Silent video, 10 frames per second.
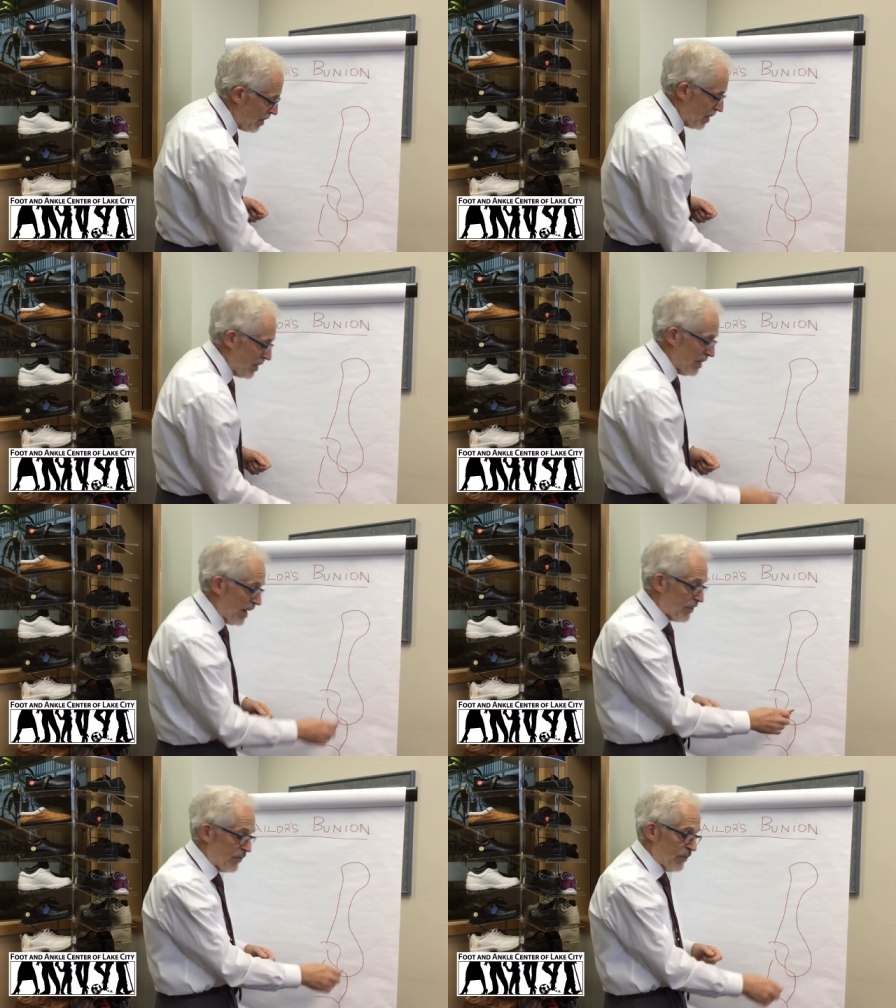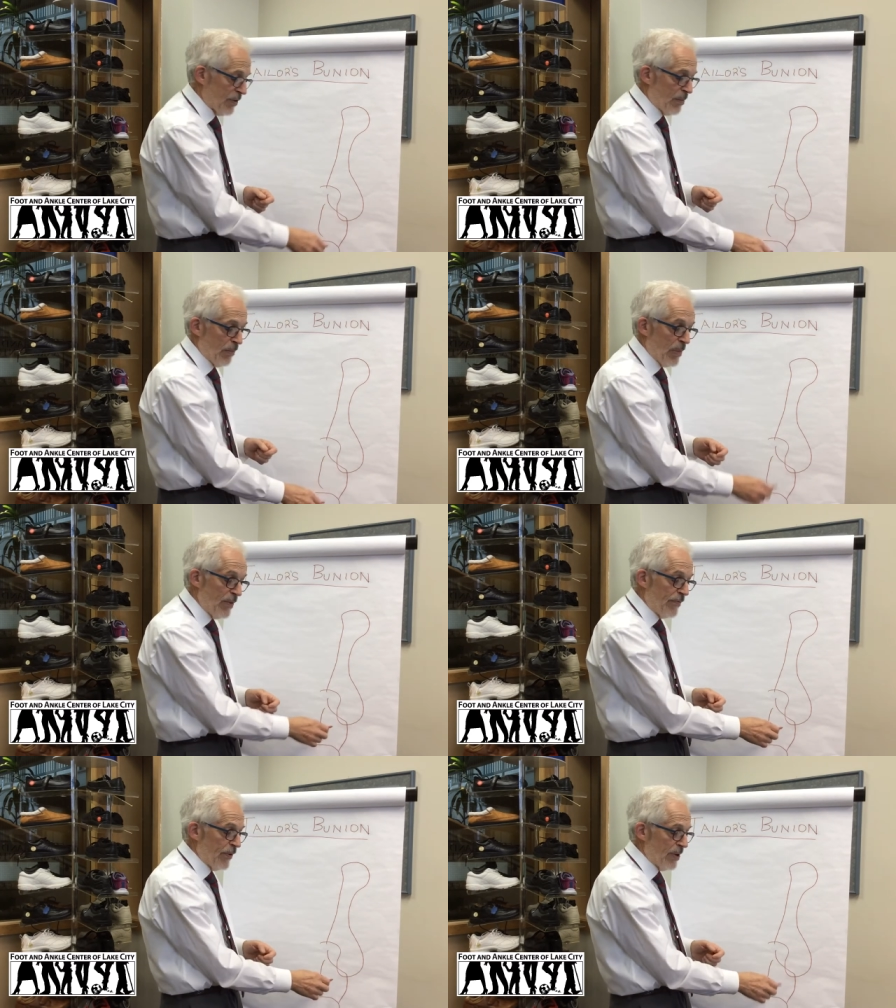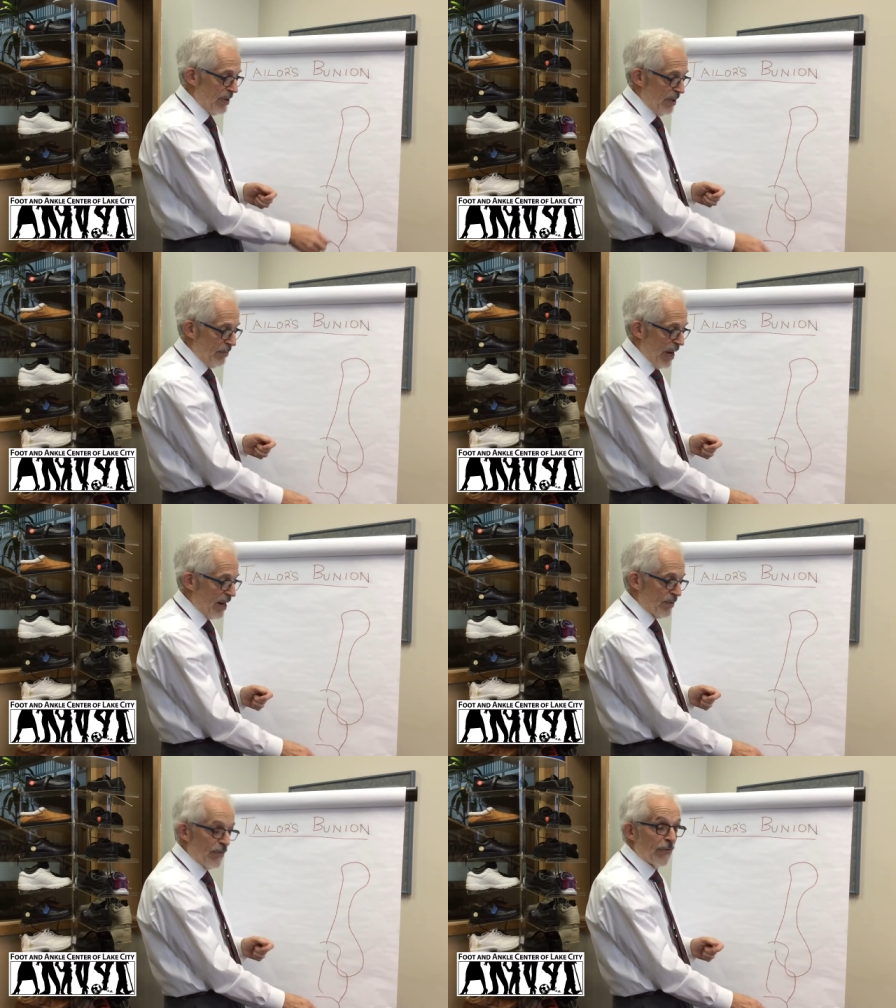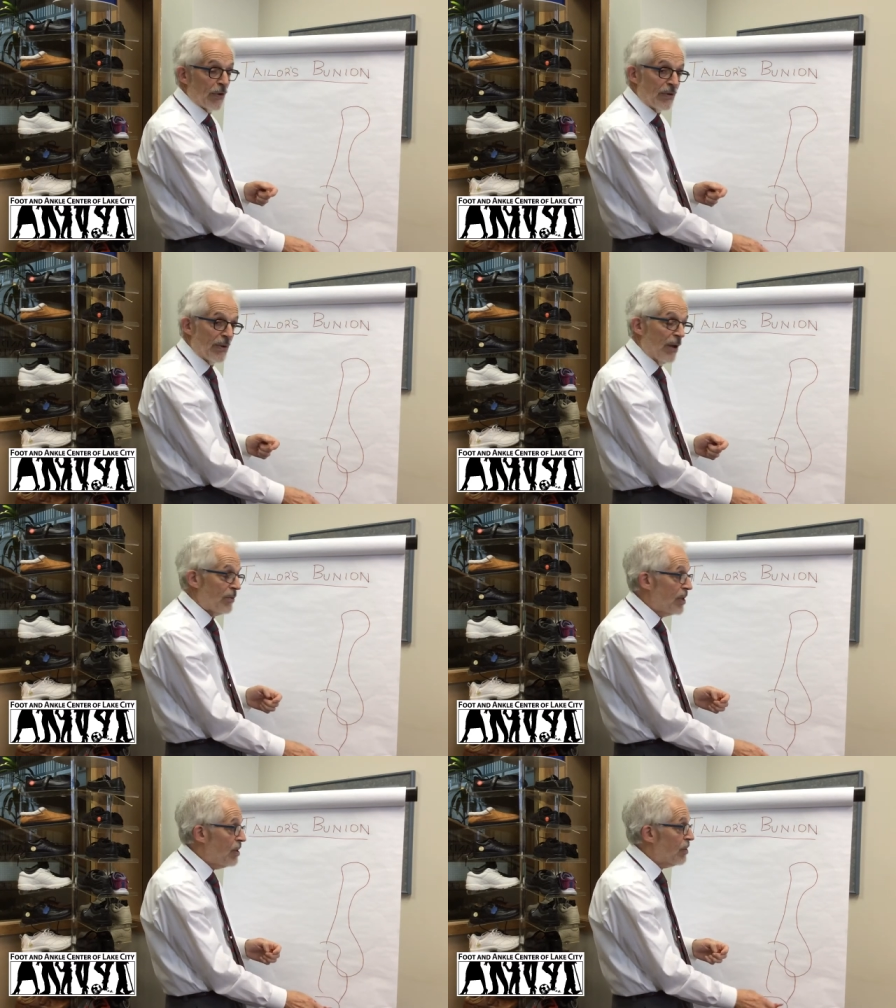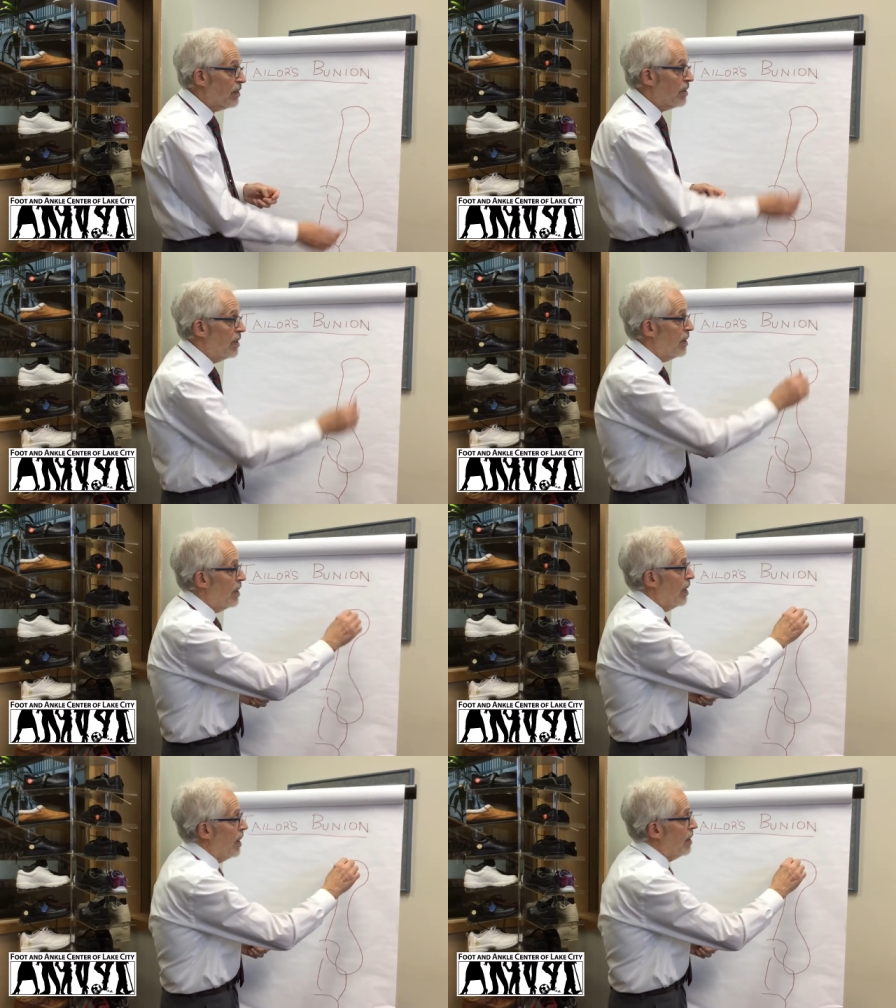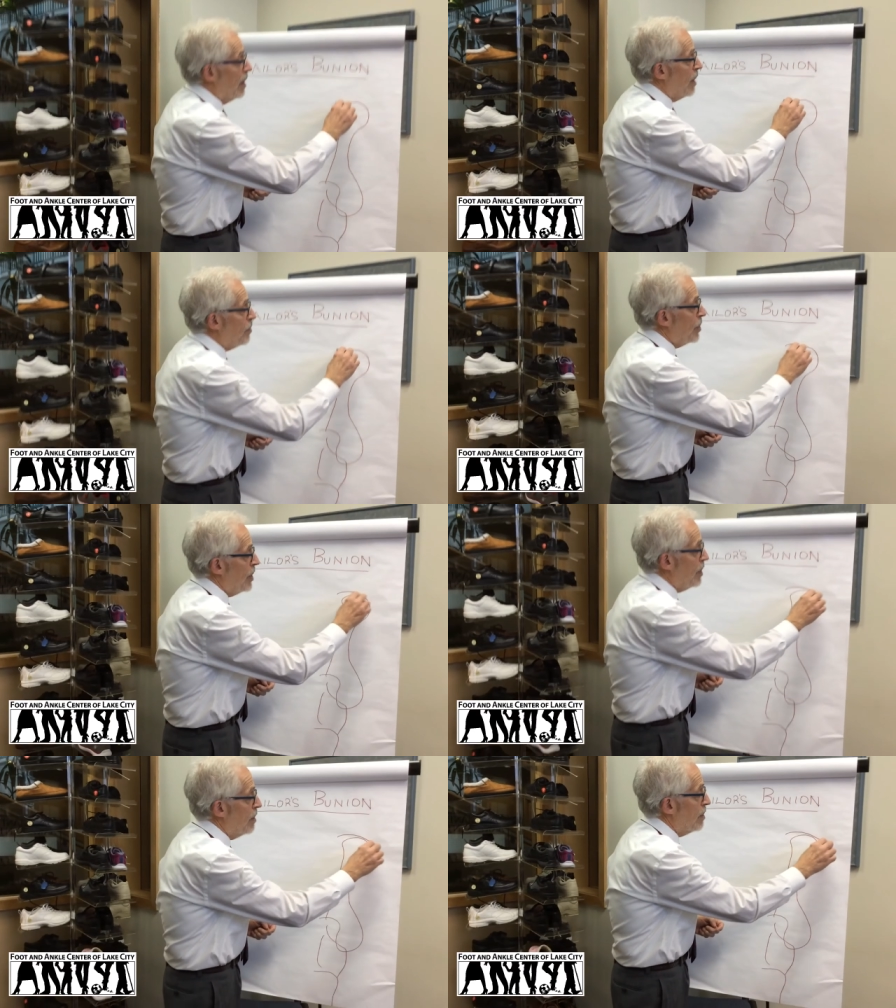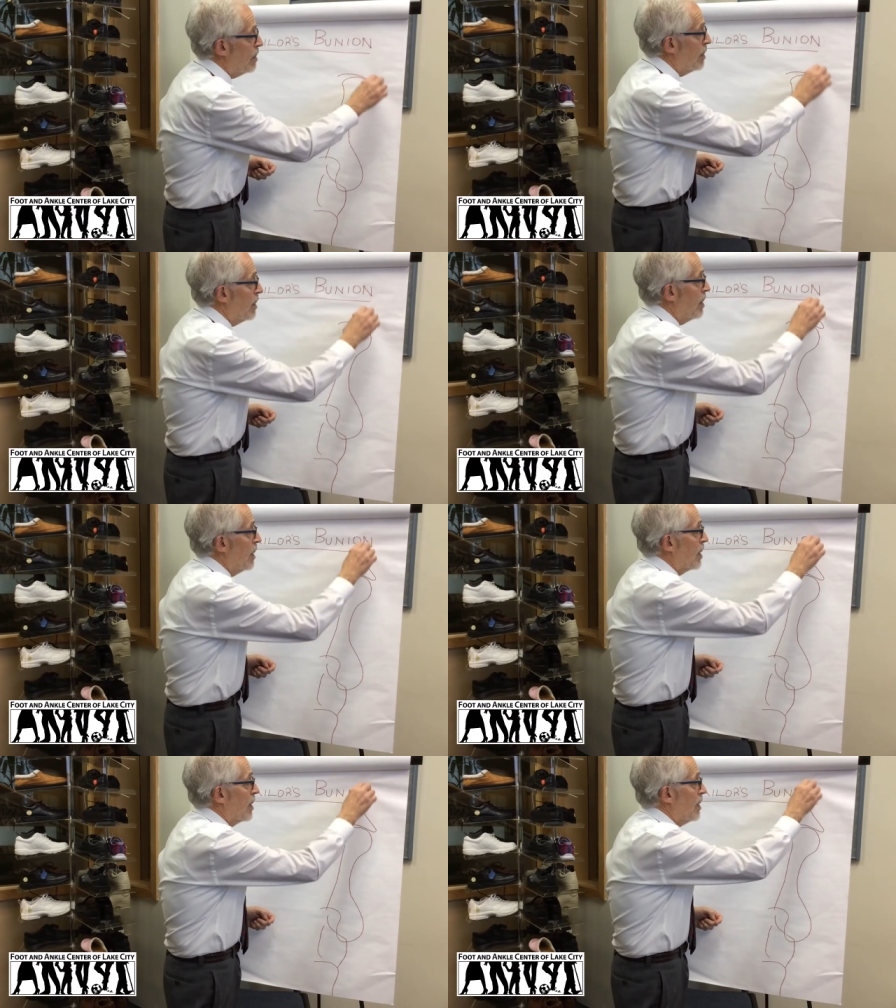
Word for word: It connects to the midfoot and back of the foot down here, and up here it